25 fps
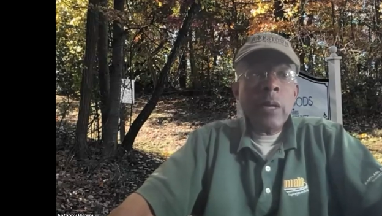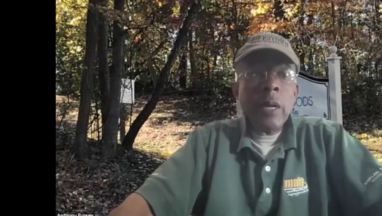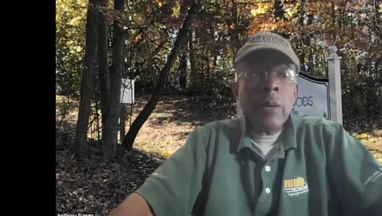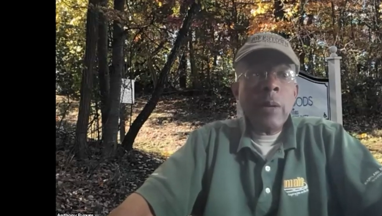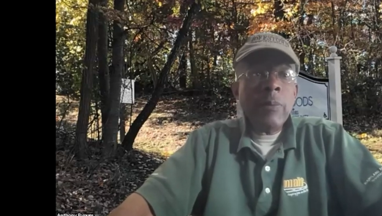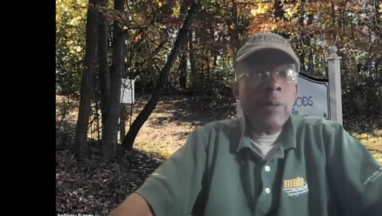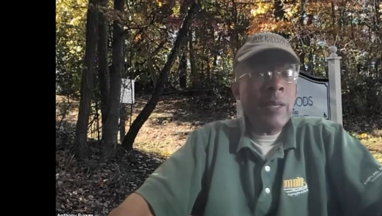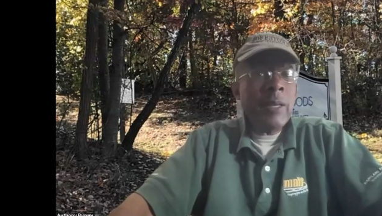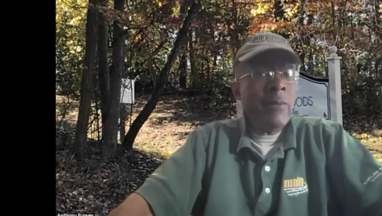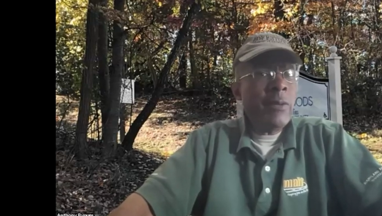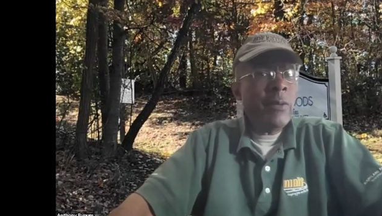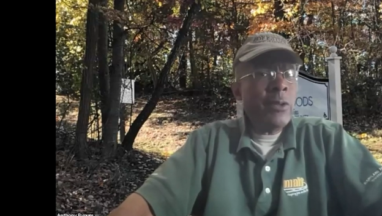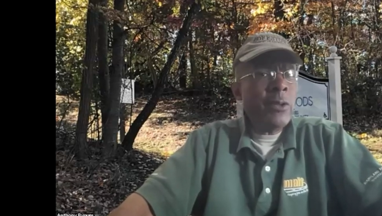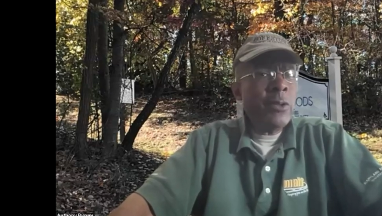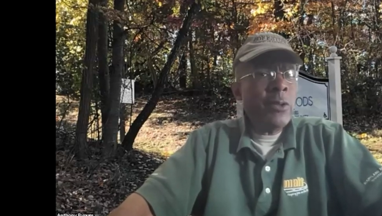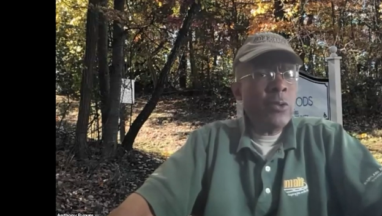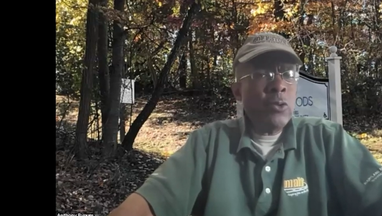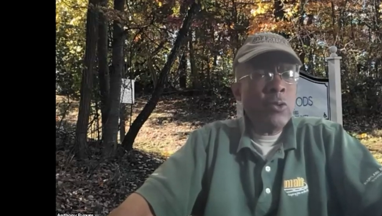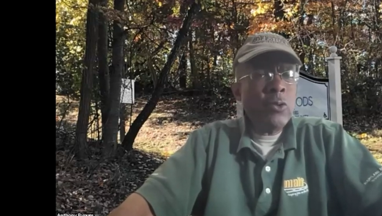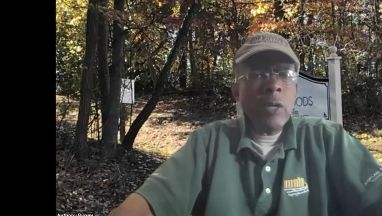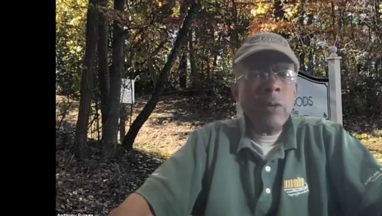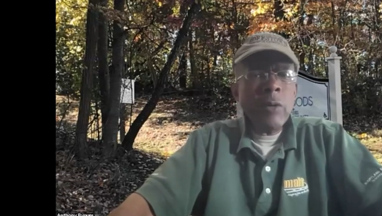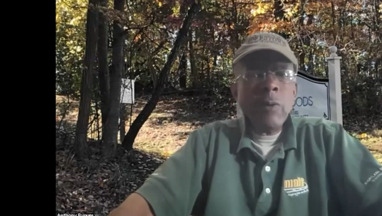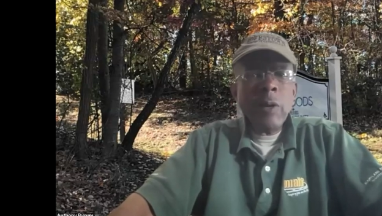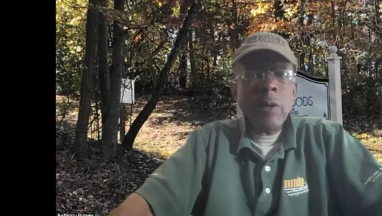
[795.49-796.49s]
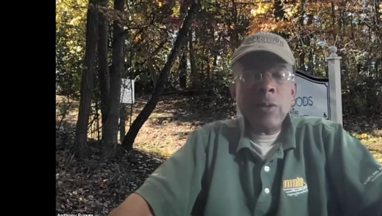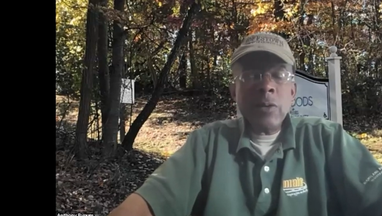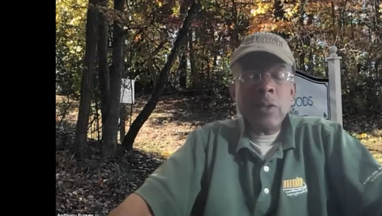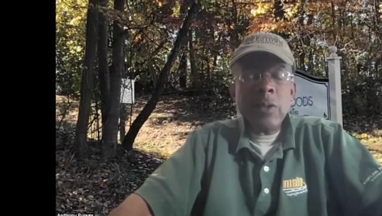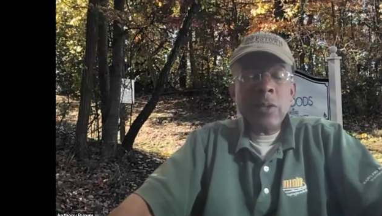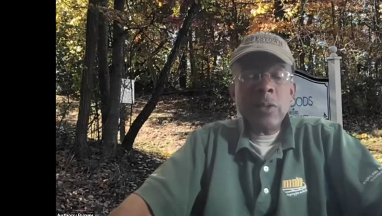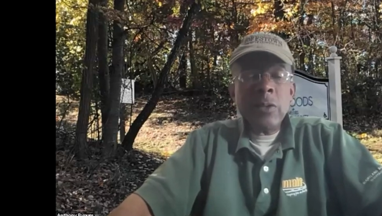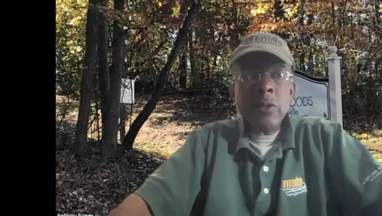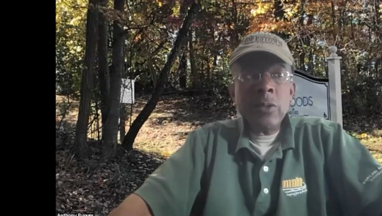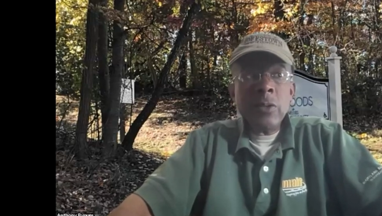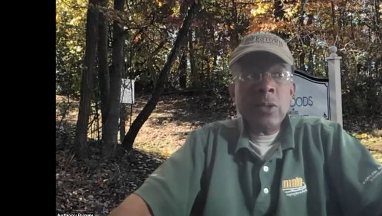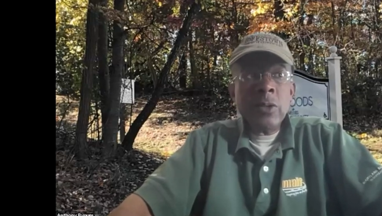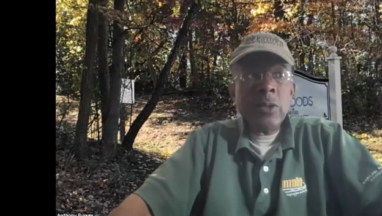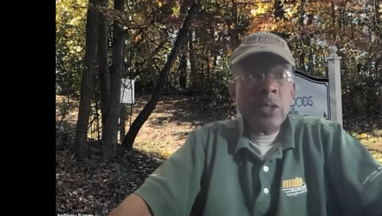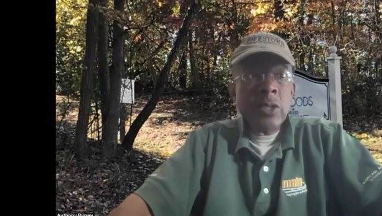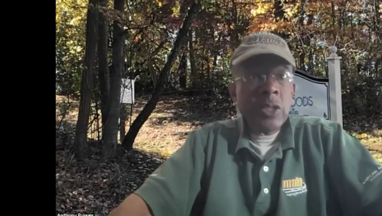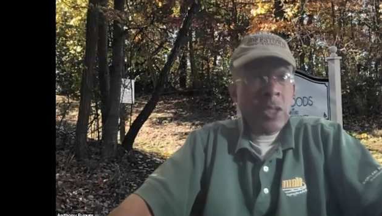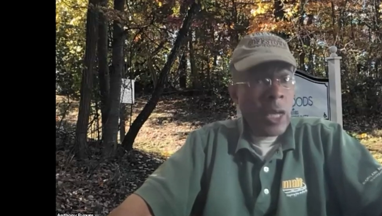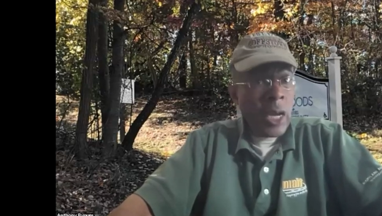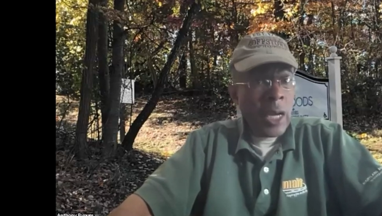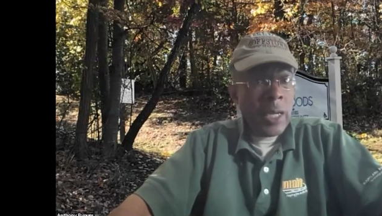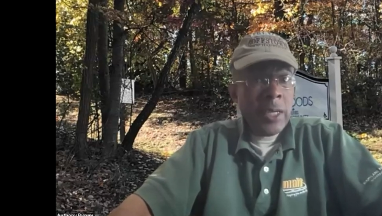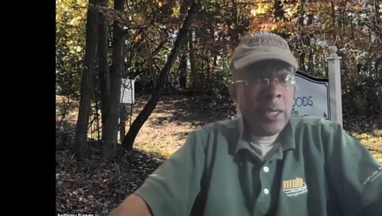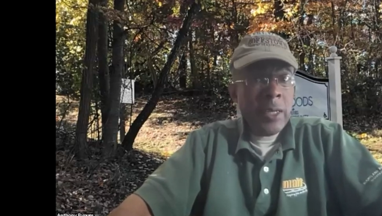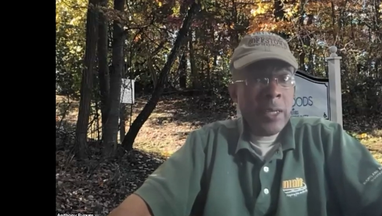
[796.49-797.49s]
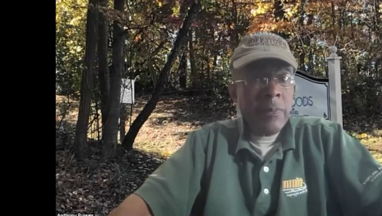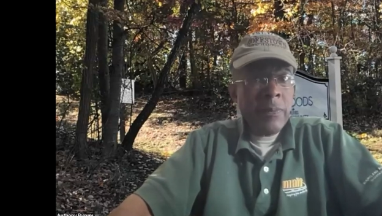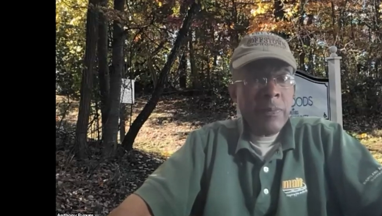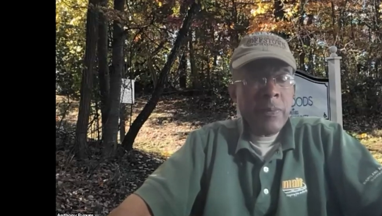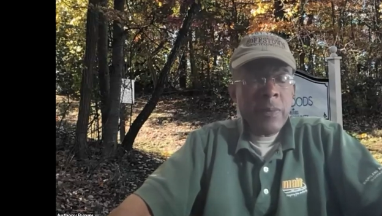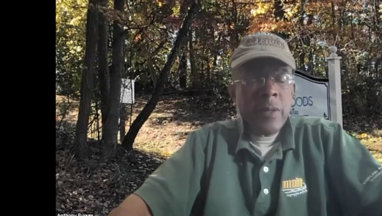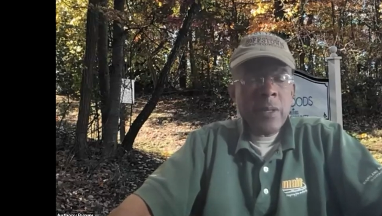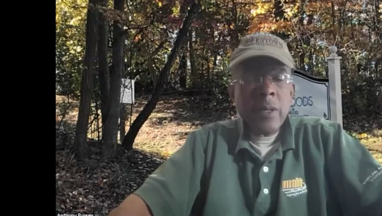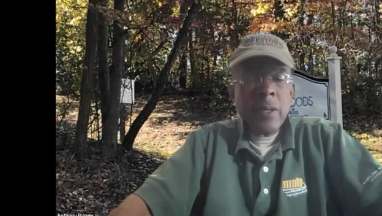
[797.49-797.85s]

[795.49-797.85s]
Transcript: I believe it was a new trade route to China